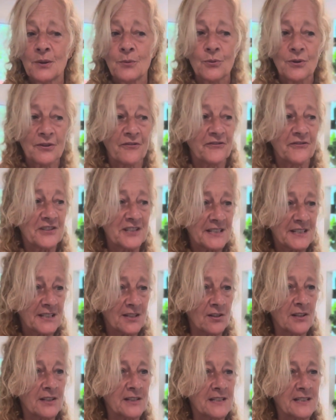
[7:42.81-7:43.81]
We're
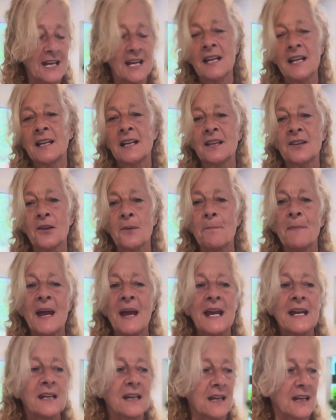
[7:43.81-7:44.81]
facilitating the
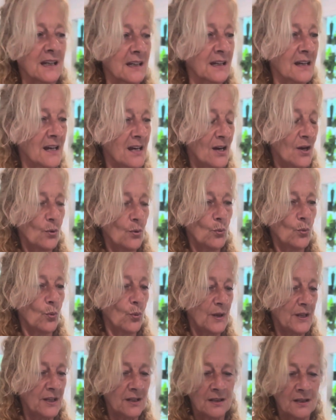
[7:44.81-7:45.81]
making
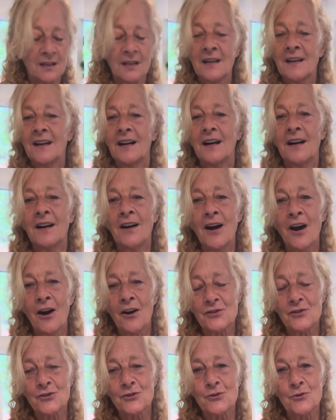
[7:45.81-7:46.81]
with
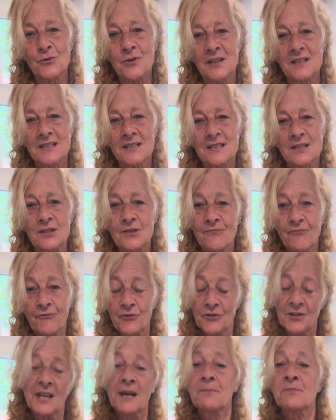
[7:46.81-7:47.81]
our students
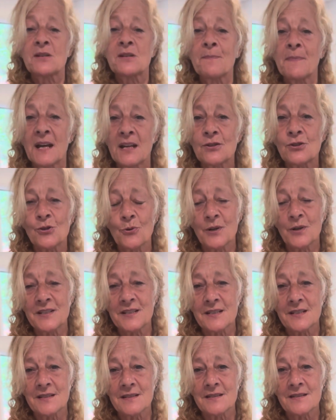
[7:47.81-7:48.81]
for them to make
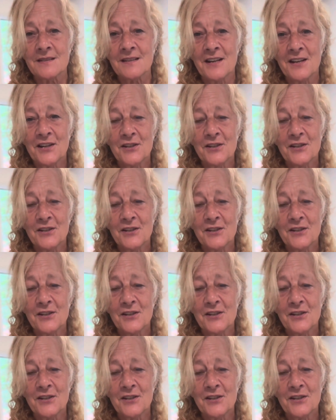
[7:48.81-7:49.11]
choices.